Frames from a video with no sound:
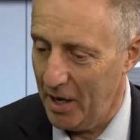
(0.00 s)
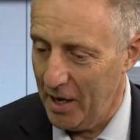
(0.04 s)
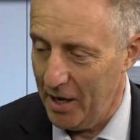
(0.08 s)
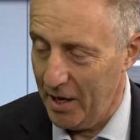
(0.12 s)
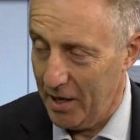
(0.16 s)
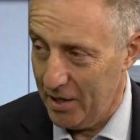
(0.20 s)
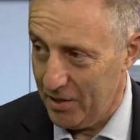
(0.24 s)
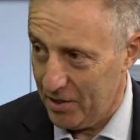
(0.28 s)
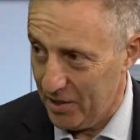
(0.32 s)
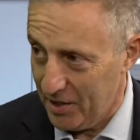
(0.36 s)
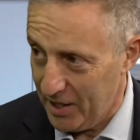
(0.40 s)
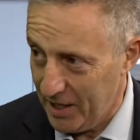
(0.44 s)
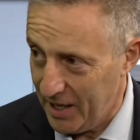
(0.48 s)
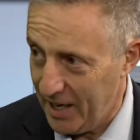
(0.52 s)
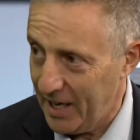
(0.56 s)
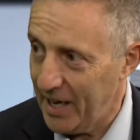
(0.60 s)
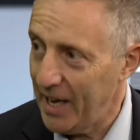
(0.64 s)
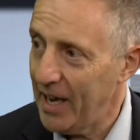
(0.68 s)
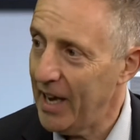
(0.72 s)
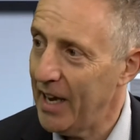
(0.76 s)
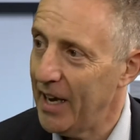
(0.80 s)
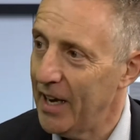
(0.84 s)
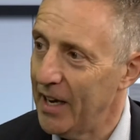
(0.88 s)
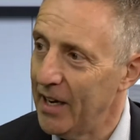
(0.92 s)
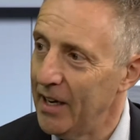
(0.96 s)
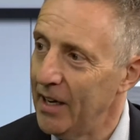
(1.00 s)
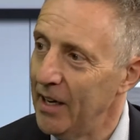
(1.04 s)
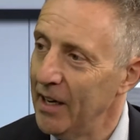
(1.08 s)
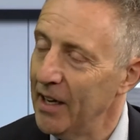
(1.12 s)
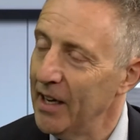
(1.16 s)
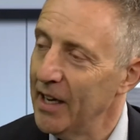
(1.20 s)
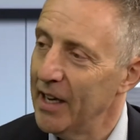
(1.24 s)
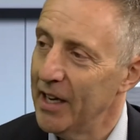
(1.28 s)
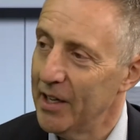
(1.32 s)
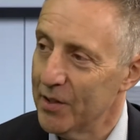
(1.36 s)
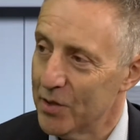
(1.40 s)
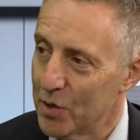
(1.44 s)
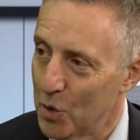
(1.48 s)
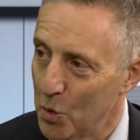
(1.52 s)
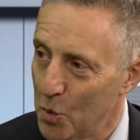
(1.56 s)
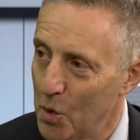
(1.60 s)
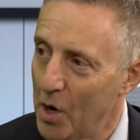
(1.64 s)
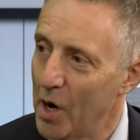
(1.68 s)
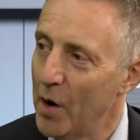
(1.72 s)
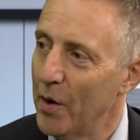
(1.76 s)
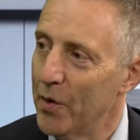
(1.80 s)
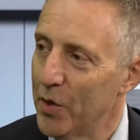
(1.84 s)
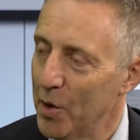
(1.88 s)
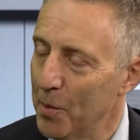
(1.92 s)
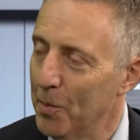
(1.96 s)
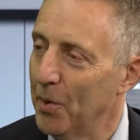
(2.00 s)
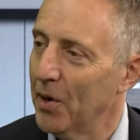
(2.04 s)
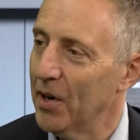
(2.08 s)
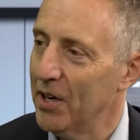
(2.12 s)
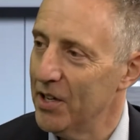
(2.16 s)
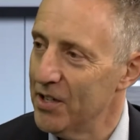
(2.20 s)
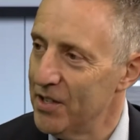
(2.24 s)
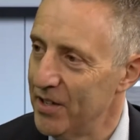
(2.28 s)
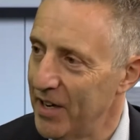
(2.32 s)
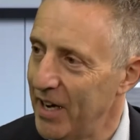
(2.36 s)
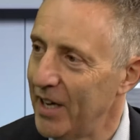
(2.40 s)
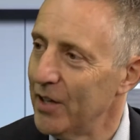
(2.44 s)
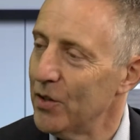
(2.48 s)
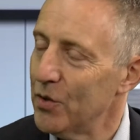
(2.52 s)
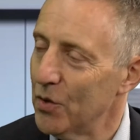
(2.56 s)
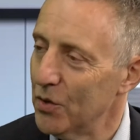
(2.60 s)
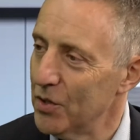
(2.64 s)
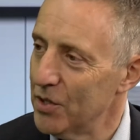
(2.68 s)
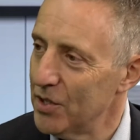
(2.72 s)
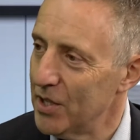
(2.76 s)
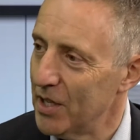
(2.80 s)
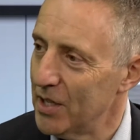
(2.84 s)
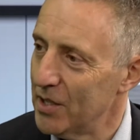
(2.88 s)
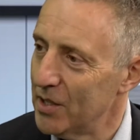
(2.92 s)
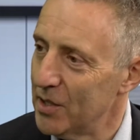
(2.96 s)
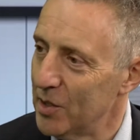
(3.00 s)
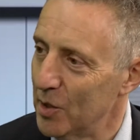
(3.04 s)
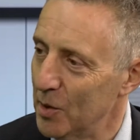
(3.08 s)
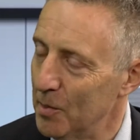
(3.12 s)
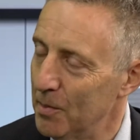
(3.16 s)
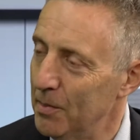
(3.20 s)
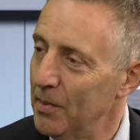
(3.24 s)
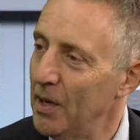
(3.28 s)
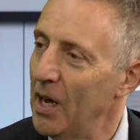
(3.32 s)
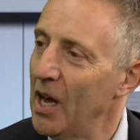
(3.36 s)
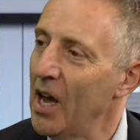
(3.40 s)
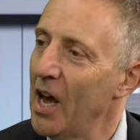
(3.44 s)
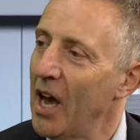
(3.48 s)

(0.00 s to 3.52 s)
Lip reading: So the key is to work with your body's natural system,